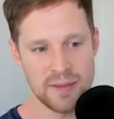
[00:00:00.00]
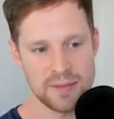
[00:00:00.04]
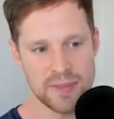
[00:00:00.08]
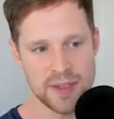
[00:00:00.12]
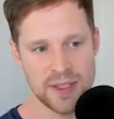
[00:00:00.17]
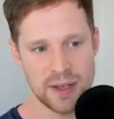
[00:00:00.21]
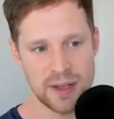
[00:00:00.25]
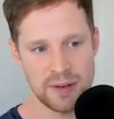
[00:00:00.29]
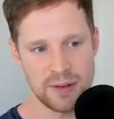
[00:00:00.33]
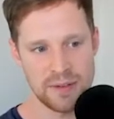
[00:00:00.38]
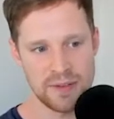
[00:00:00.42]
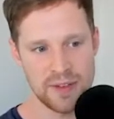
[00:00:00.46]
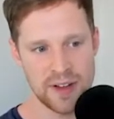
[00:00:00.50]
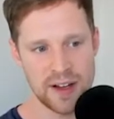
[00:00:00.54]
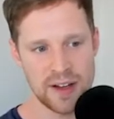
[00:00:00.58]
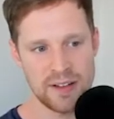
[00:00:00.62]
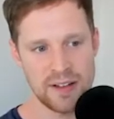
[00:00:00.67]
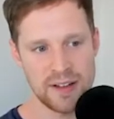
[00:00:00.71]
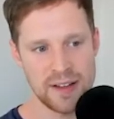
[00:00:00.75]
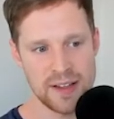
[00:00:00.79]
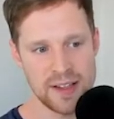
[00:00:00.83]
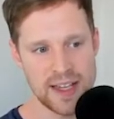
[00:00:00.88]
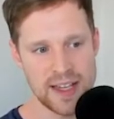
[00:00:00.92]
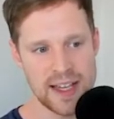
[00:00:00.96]
So we've got
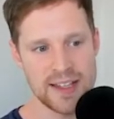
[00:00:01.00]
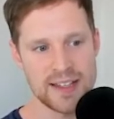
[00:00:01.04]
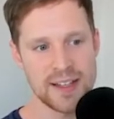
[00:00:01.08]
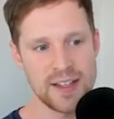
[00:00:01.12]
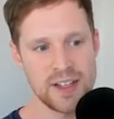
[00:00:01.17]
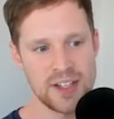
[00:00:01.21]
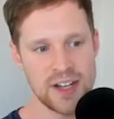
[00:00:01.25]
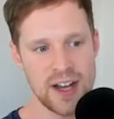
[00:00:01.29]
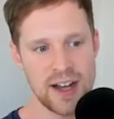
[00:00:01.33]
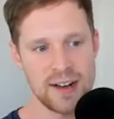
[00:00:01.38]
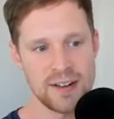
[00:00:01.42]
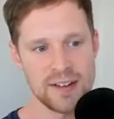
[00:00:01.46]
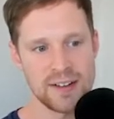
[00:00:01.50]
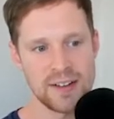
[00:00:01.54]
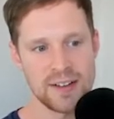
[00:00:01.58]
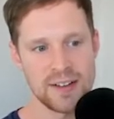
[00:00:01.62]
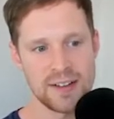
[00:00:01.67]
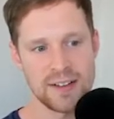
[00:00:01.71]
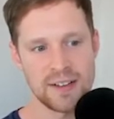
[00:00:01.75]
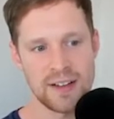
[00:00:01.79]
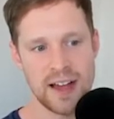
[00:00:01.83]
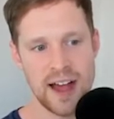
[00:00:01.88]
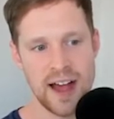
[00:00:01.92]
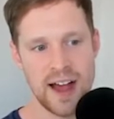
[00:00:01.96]
a decent chunk,
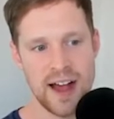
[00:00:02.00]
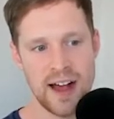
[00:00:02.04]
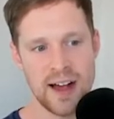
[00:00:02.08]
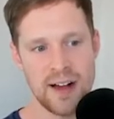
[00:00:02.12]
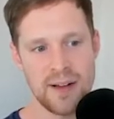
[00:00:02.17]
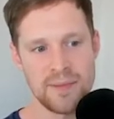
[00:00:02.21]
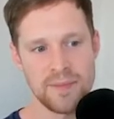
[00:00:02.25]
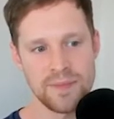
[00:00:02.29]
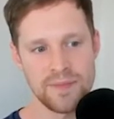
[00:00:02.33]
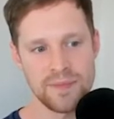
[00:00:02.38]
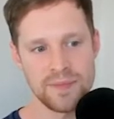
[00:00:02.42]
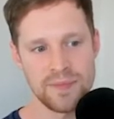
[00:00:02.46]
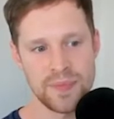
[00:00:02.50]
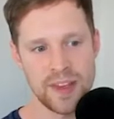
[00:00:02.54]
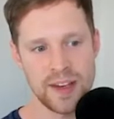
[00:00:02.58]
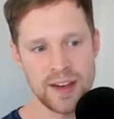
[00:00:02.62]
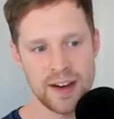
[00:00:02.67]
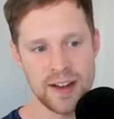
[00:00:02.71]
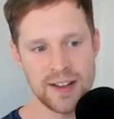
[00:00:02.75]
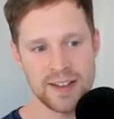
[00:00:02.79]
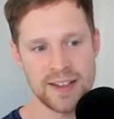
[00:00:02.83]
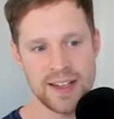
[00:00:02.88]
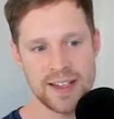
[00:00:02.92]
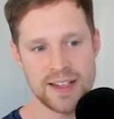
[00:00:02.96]

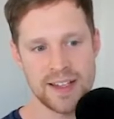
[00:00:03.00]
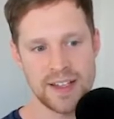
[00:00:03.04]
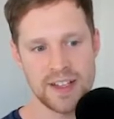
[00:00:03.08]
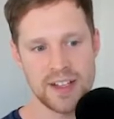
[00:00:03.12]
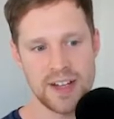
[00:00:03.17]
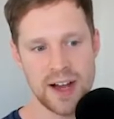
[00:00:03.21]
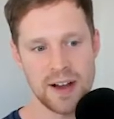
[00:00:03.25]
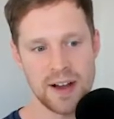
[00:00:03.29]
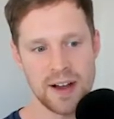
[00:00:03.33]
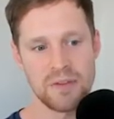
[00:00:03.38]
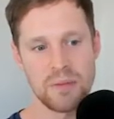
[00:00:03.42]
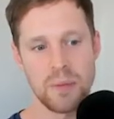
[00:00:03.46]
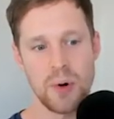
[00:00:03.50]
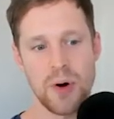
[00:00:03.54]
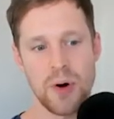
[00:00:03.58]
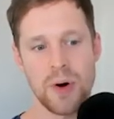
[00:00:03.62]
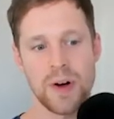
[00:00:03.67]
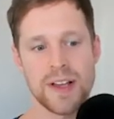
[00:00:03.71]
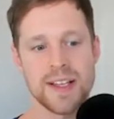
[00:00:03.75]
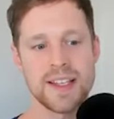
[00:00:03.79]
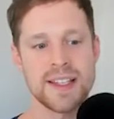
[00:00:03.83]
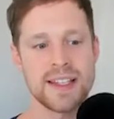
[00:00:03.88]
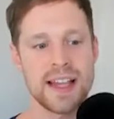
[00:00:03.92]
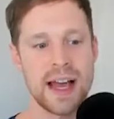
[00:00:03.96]
a decent chunk of more
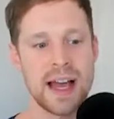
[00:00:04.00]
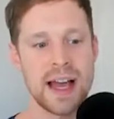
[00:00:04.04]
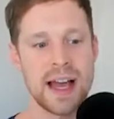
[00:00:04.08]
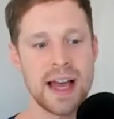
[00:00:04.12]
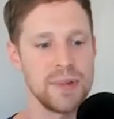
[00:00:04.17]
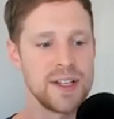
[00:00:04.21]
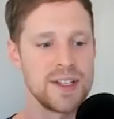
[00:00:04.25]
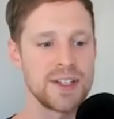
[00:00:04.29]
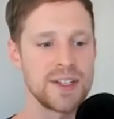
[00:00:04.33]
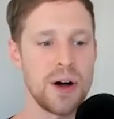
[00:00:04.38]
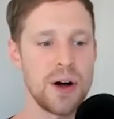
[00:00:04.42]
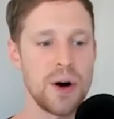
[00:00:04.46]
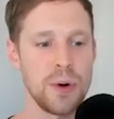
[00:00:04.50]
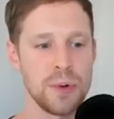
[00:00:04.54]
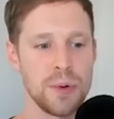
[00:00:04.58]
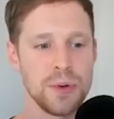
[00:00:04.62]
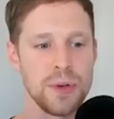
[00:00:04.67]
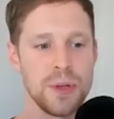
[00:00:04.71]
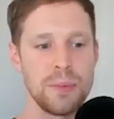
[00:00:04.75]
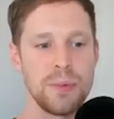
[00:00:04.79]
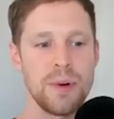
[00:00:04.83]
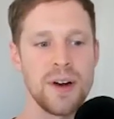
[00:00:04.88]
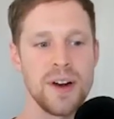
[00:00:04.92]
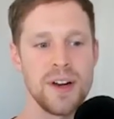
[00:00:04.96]
established
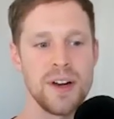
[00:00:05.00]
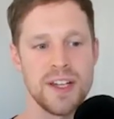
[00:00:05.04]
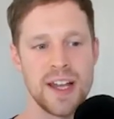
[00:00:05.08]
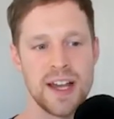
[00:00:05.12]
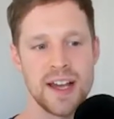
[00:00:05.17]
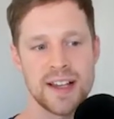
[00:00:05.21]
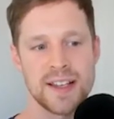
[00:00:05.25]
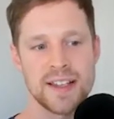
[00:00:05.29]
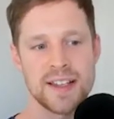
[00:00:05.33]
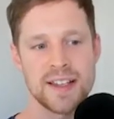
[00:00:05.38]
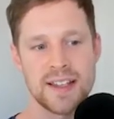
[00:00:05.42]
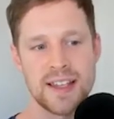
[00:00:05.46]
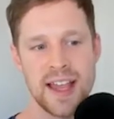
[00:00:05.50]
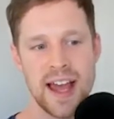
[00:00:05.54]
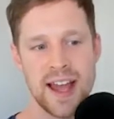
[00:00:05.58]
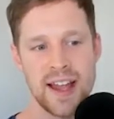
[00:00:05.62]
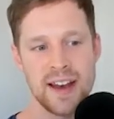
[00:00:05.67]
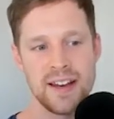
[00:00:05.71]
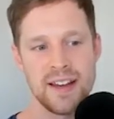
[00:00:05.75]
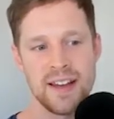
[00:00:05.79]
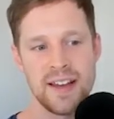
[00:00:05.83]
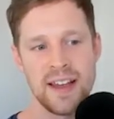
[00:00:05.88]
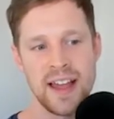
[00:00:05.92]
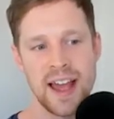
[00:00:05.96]
older projects
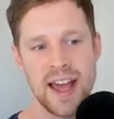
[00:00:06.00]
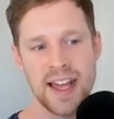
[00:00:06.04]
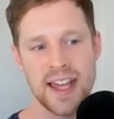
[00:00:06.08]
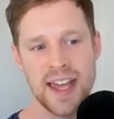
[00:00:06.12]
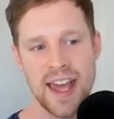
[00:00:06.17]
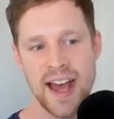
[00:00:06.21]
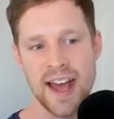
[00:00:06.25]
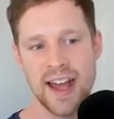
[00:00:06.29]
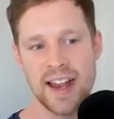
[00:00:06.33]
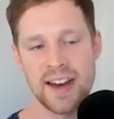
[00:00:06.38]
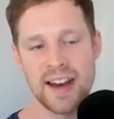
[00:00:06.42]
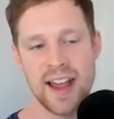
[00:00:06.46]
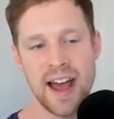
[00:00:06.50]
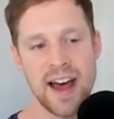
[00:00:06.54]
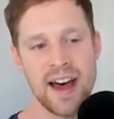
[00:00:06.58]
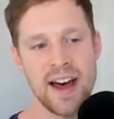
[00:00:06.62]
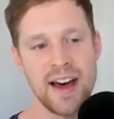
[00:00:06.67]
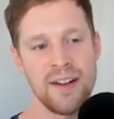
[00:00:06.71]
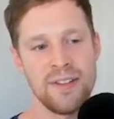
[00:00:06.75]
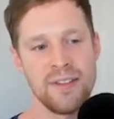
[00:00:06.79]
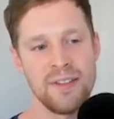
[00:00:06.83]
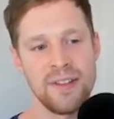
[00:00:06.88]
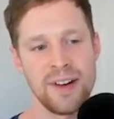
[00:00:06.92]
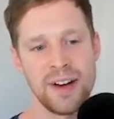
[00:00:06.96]
that, again,
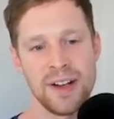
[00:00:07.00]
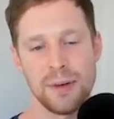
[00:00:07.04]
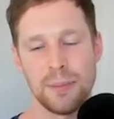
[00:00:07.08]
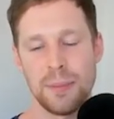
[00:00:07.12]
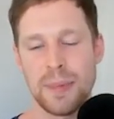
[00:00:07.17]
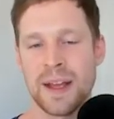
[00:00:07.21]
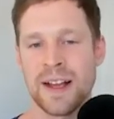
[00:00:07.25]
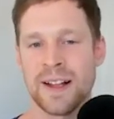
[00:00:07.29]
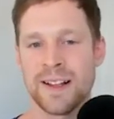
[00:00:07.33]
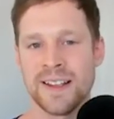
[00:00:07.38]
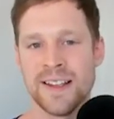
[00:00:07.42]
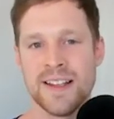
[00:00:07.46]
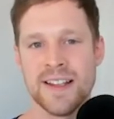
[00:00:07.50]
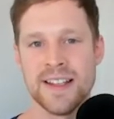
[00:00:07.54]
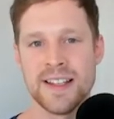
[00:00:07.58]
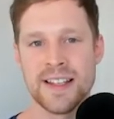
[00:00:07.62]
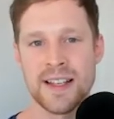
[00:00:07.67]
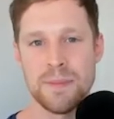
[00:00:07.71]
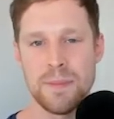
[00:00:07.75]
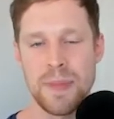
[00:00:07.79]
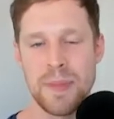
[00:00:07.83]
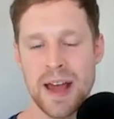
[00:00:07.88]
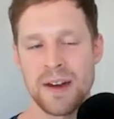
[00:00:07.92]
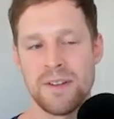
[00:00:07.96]
are real pillars
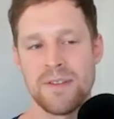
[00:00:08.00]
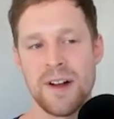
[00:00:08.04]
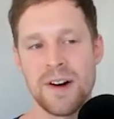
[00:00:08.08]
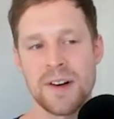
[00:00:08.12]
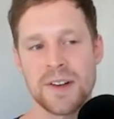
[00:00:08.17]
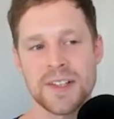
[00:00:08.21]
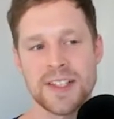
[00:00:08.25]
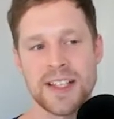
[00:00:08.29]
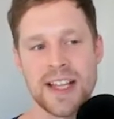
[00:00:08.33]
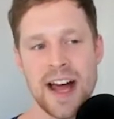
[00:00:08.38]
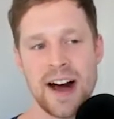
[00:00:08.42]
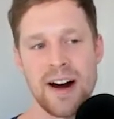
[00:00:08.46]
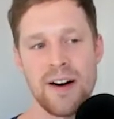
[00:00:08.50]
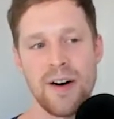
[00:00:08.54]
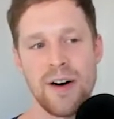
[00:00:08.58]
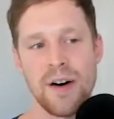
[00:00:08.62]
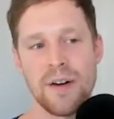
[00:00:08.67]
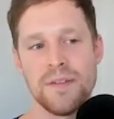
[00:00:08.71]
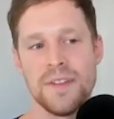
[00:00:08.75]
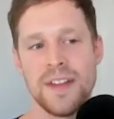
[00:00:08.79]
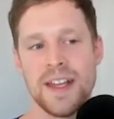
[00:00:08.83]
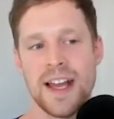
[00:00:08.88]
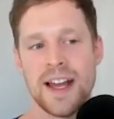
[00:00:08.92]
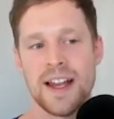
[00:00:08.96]
and bedrocks now
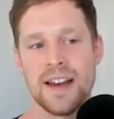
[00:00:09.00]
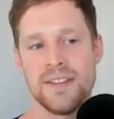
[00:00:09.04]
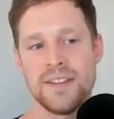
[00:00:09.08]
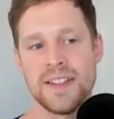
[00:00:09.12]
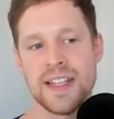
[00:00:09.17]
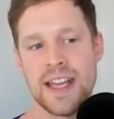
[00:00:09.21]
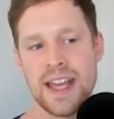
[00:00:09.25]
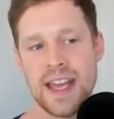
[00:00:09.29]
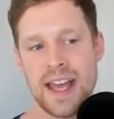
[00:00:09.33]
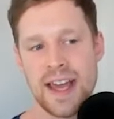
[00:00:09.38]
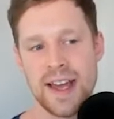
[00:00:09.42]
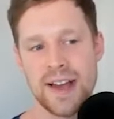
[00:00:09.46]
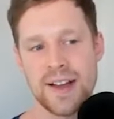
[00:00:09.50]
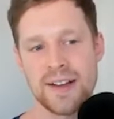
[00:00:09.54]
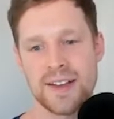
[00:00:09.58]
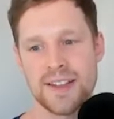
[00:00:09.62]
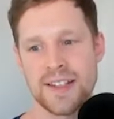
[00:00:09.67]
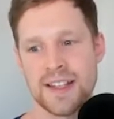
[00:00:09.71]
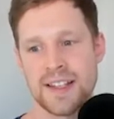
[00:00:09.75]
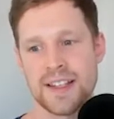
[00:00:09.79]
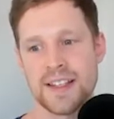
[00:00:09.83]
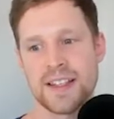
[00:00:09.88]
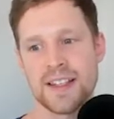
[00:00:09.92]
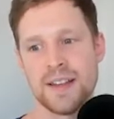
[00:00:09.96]
of the NFT
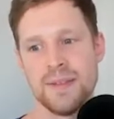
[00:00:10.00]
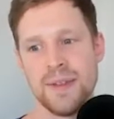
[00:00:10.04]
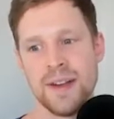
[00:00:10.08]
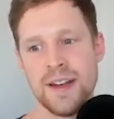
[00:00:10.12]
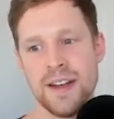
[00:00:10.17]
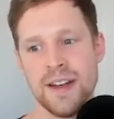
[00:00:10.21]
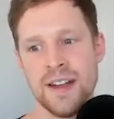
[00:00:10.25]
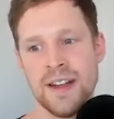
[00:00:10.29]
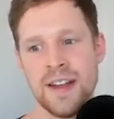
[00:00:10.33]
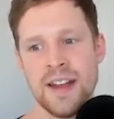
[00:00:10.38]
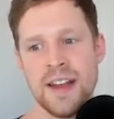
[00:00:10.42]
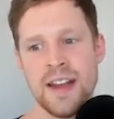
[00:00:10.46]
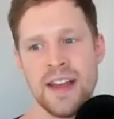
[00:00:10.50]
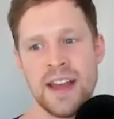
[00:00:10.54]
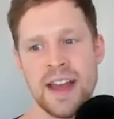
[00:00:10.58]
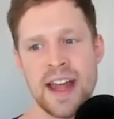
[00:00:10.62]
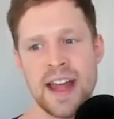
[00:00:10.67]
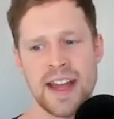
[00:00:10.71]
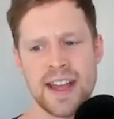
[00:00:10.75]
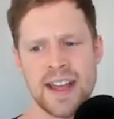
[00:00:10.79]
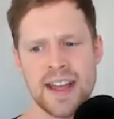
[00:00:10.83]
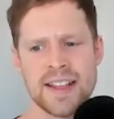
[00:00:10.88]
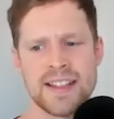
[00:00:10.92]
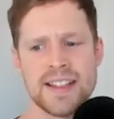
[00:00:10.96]
ecosystem. And
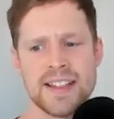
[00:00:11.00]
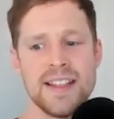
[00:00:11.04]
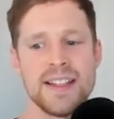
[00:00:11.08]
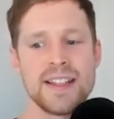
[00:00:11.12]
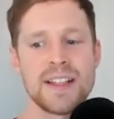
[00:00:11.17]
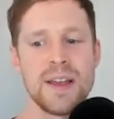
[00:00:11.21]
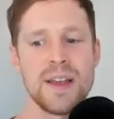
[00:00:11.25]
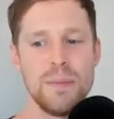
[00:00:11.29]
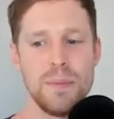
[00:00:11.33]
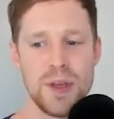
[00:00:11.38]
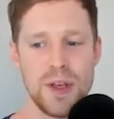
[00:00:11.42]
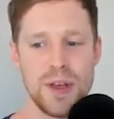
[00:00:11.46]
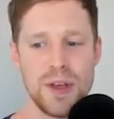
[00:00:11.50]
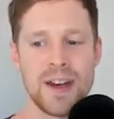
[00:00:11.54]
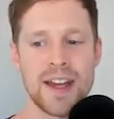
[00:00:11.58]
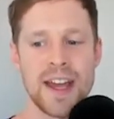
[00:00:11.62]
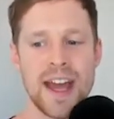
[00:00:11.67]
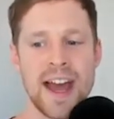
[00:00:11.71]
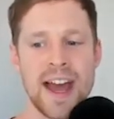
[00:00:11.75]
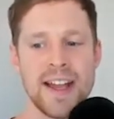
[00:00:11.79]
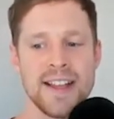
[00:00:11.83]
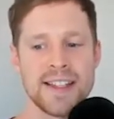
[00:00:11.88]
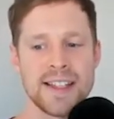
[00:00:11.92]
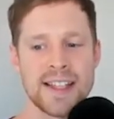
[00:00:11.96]
I guess this
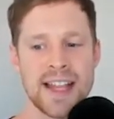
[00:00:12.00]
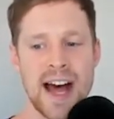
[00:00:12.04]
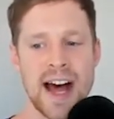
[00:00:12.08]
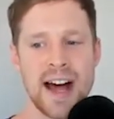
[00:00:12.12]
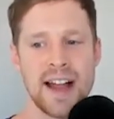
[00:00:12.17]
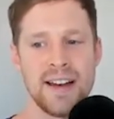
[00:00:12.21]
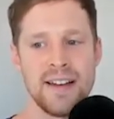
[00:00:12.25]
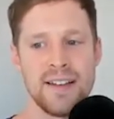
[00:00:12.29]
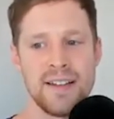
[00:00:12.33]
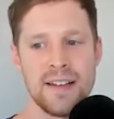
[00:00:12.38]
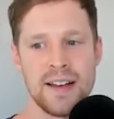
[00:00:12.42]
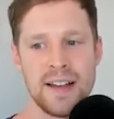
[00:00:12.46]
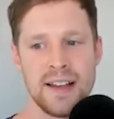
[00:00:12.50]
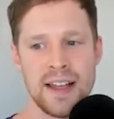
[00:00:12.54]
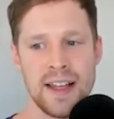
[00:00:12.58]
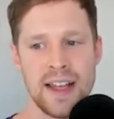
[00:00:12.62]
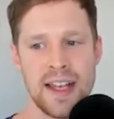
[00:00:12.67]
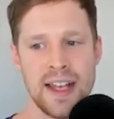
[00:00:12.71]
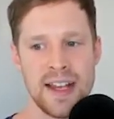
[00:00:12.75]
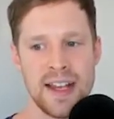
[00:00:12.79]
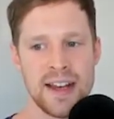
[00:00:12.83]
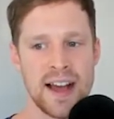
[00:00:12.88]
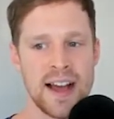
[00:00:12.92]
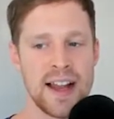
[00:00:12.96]
communicates that
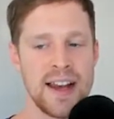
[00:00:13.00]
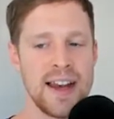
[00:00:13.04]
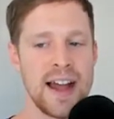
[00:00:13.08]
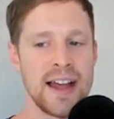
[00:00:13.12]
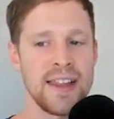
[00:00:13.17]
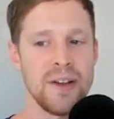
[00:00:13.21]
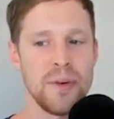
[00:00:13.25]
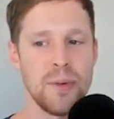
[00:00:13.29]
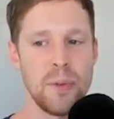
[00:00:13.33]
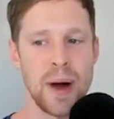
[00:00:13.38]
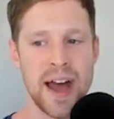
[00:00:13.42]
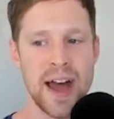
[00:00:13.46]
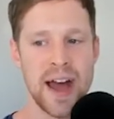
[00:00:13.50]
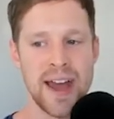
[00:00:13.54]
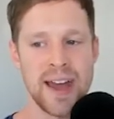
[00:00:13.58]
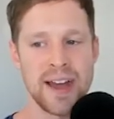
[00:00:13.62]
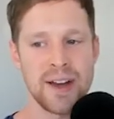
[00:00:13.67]
in another way,